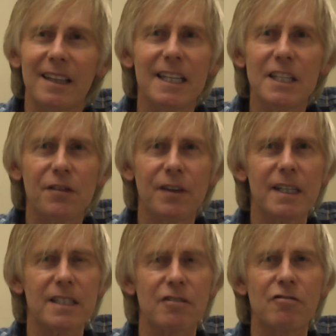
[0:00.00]
These
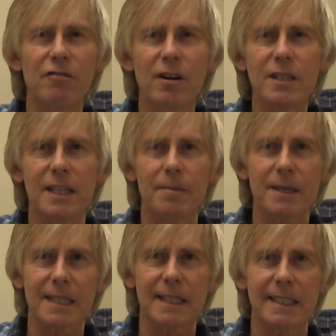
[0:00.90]
figures are grossly
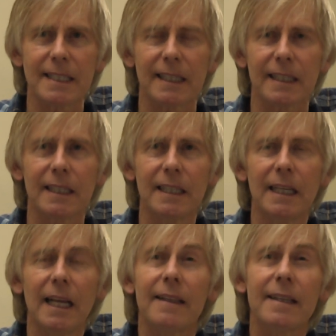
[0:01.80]
misleading.
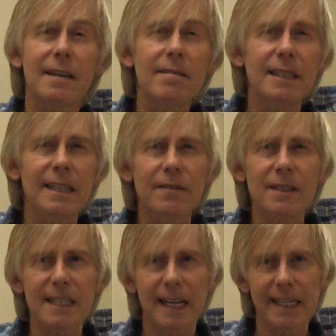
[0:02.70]
They don't
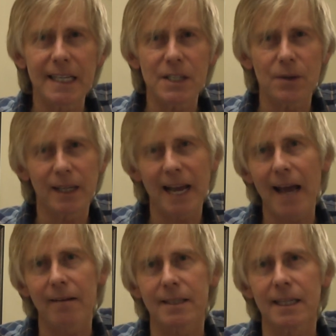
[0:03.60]
even take into
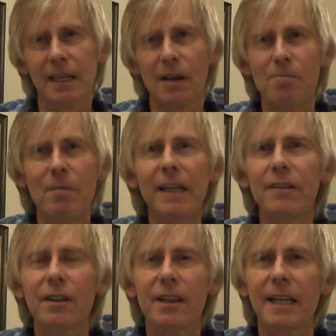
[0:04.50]
account many
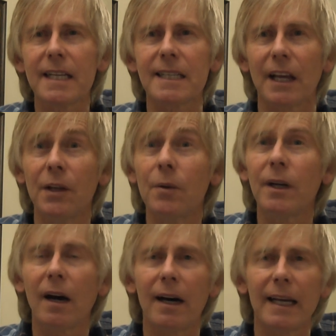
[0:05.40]
of the things that you
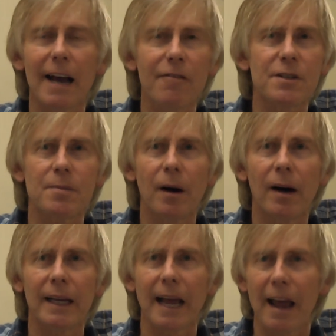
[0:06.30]
and I have to
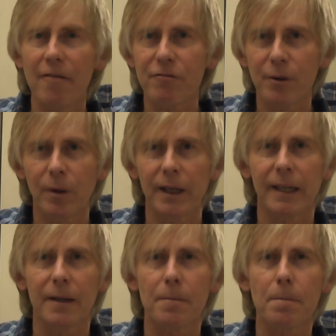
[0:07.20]
buy every
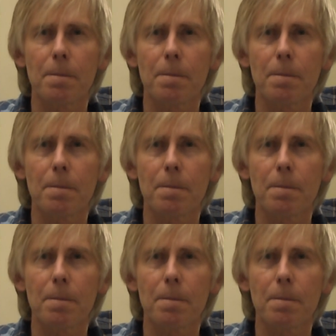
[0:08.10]
week.